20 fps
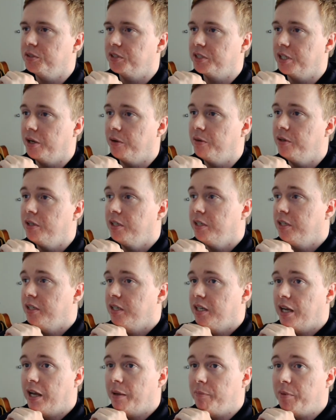So,
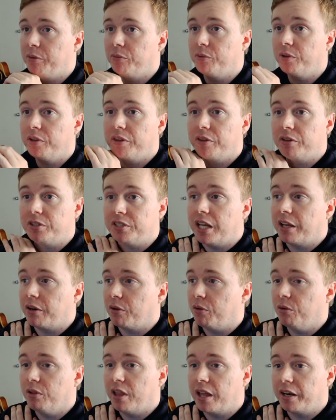I mean, really there's not a
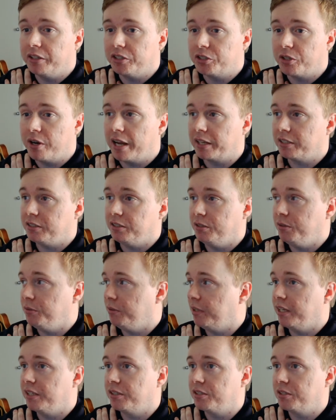whole lot of tracks to
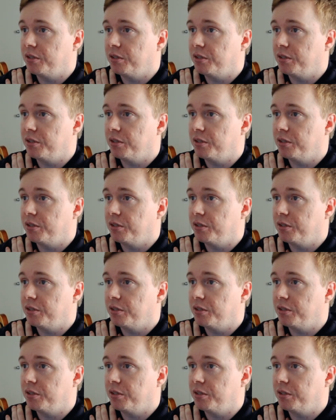this,